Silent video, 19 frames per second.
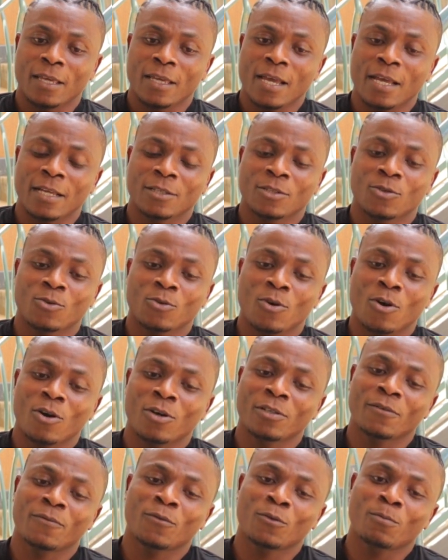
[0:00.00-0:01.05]
Yeah, to
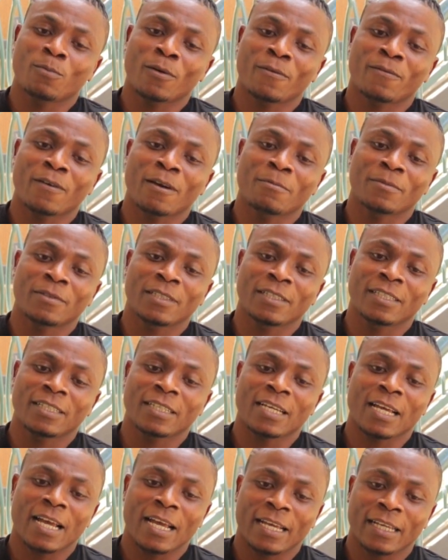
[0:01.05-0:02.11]
all the football
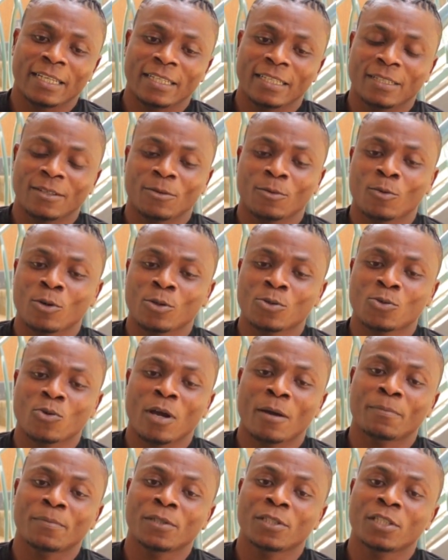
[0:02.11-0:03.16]
family, I want
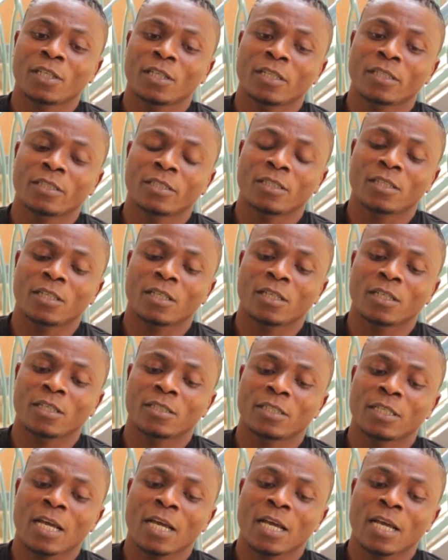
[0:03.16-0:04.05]
to appreciate uh,